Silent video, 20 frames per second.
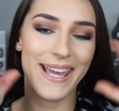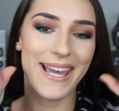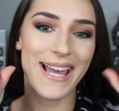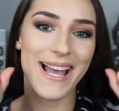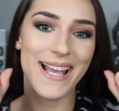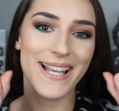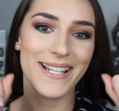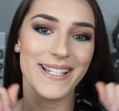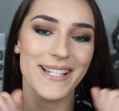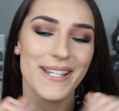Hey
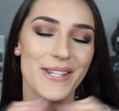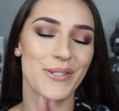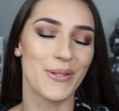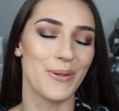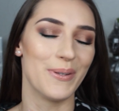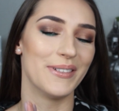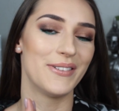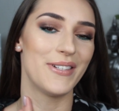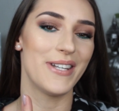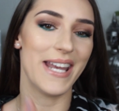guys!
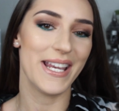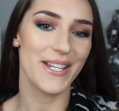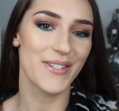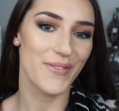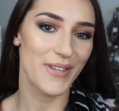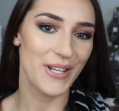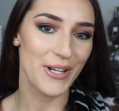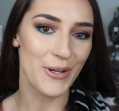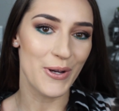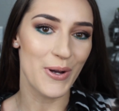So in
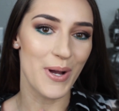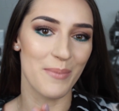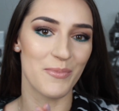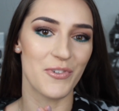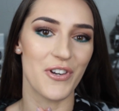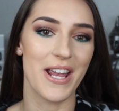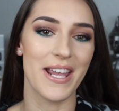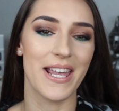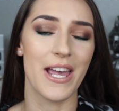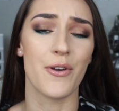today's video
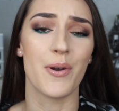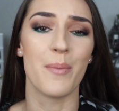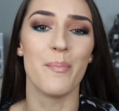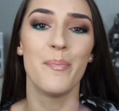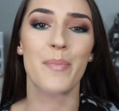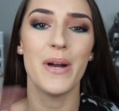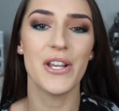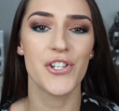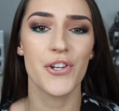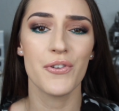I'm trying out
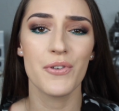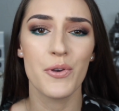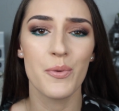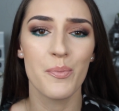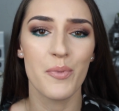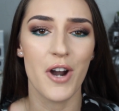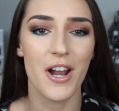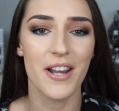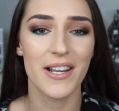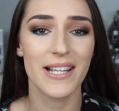a bunch of
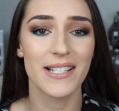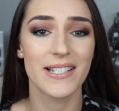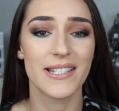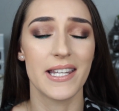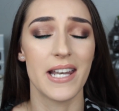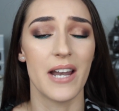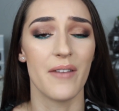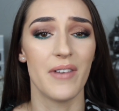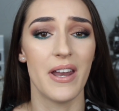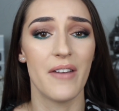new
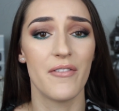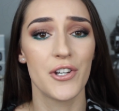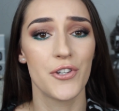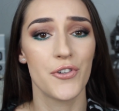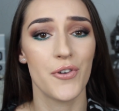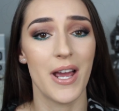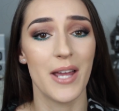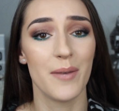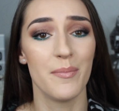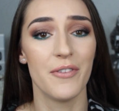products that I've never
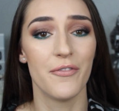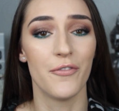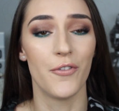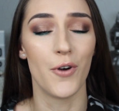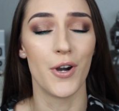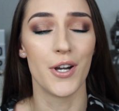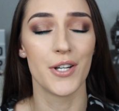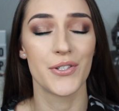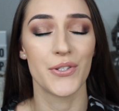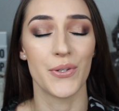tried
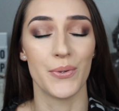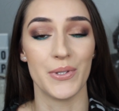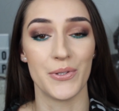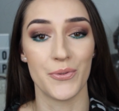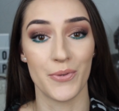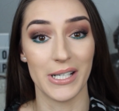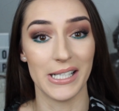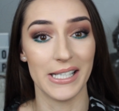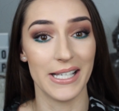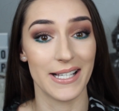before, so
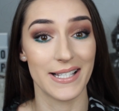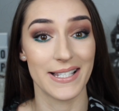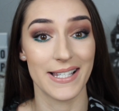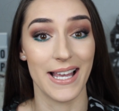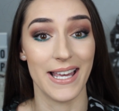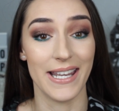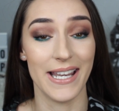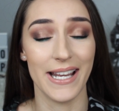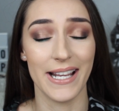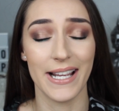it's really
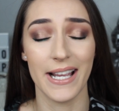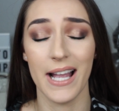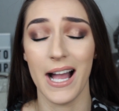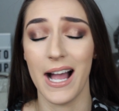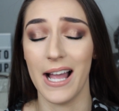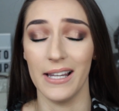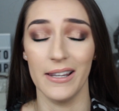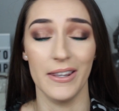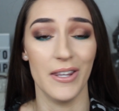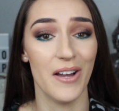exciting.
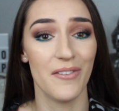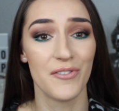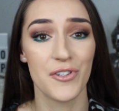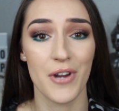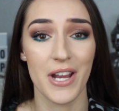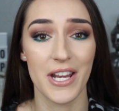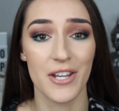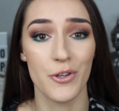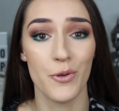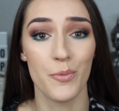I love
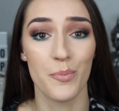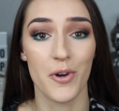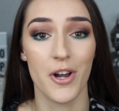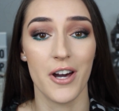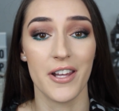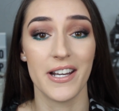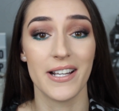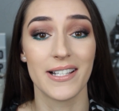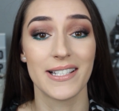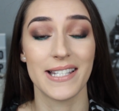trying new
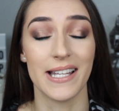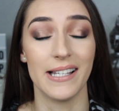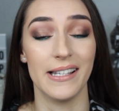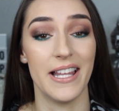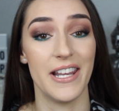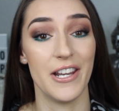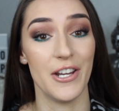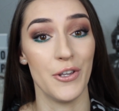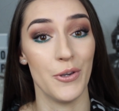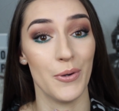products and
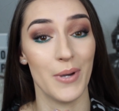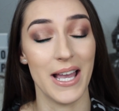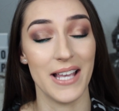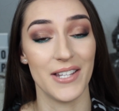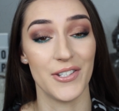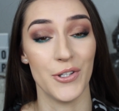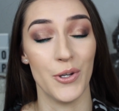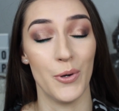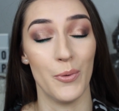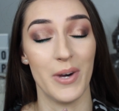letting you
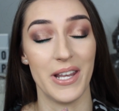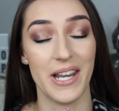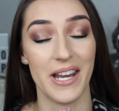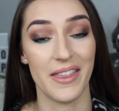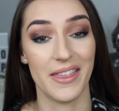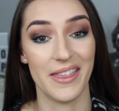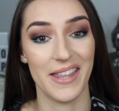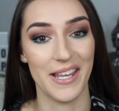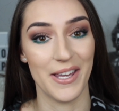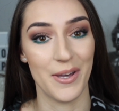guys know what
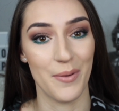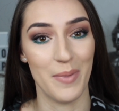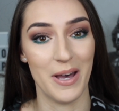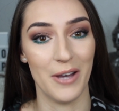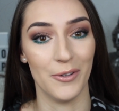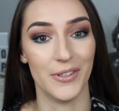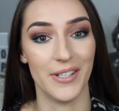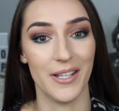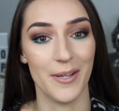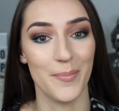I think
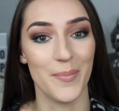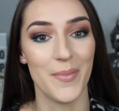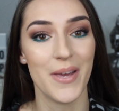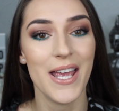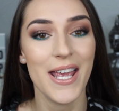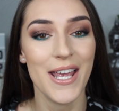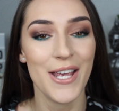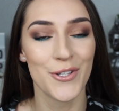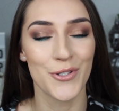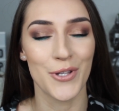about them.
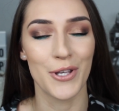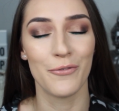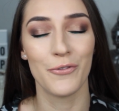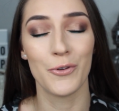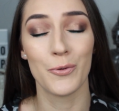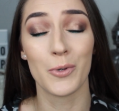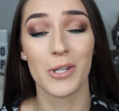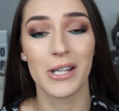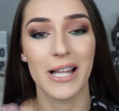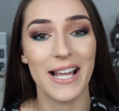So
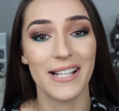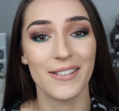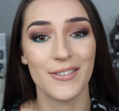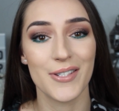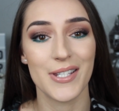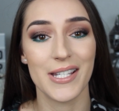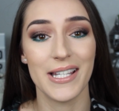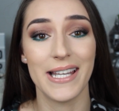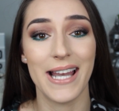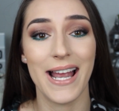if you would like
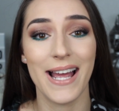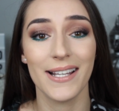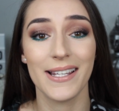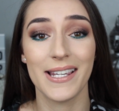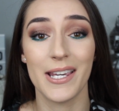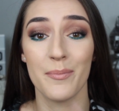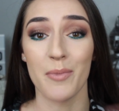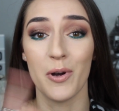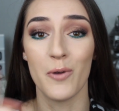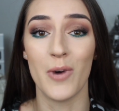to see that,
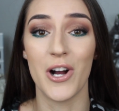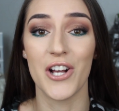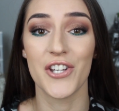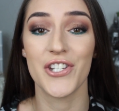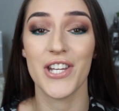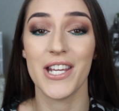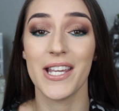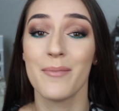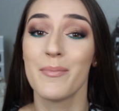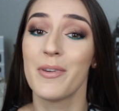keep on
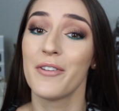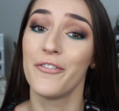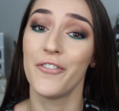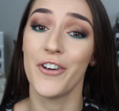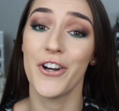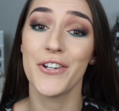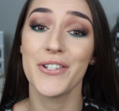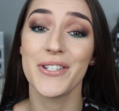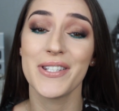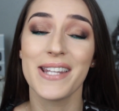watching. But
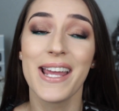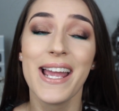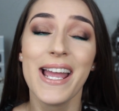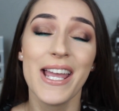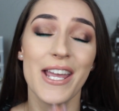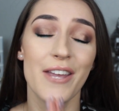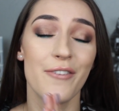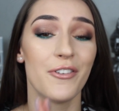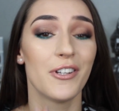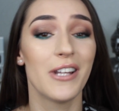first,
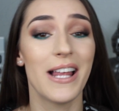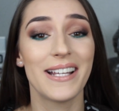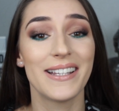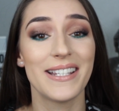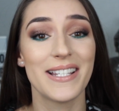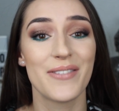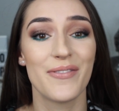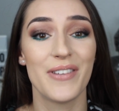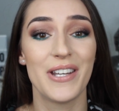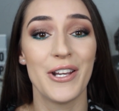if you like
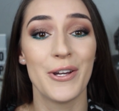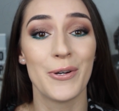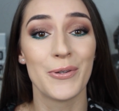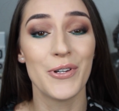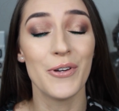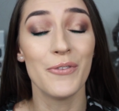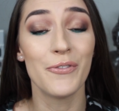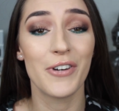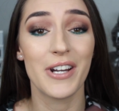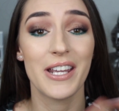this video,
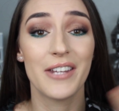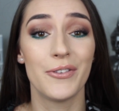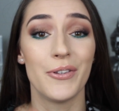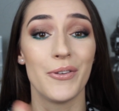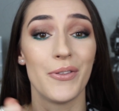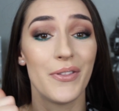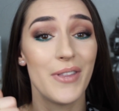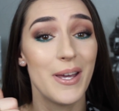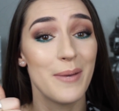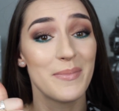don't forget
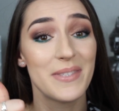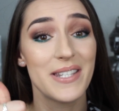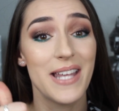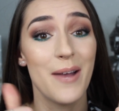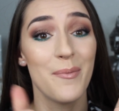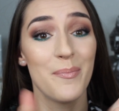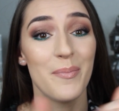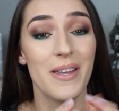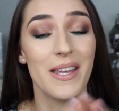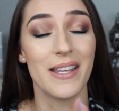to thumbs
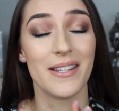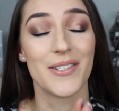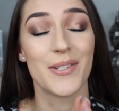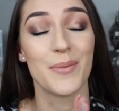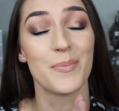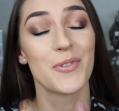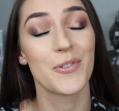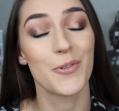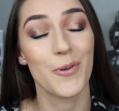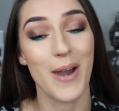up and
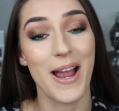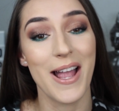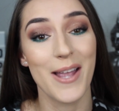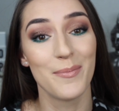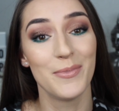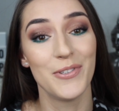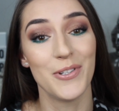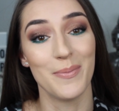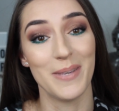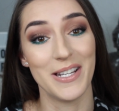
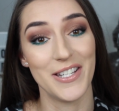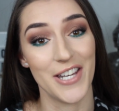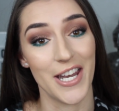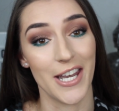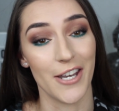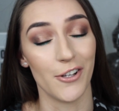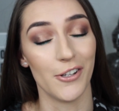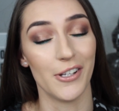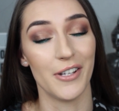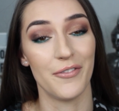subscribe to my
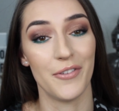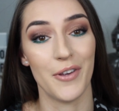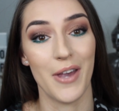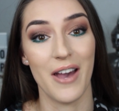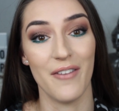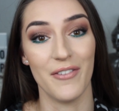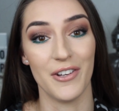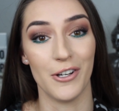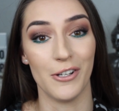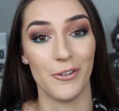channel if you
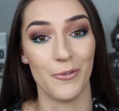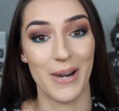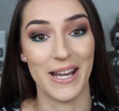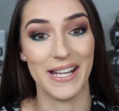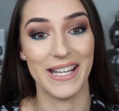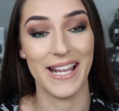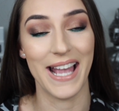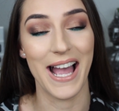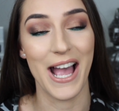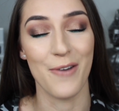haven't
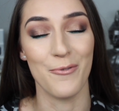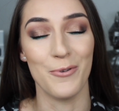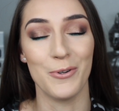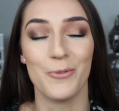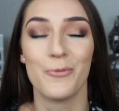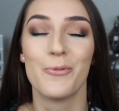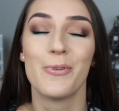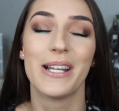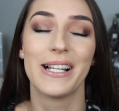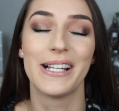already. I
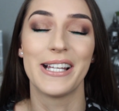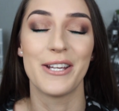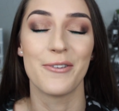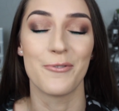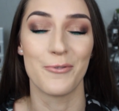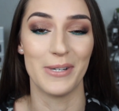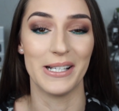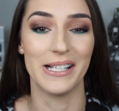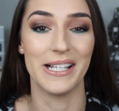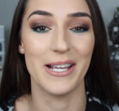would
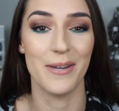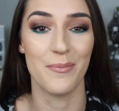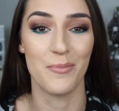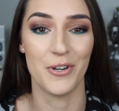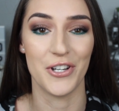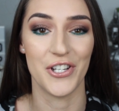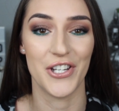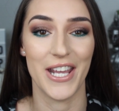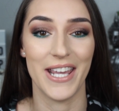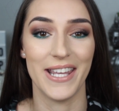really
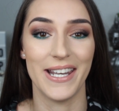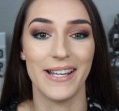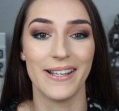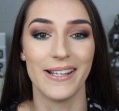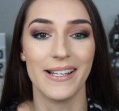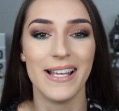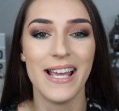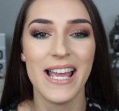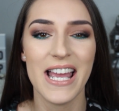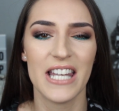appreciate
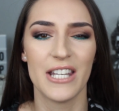it.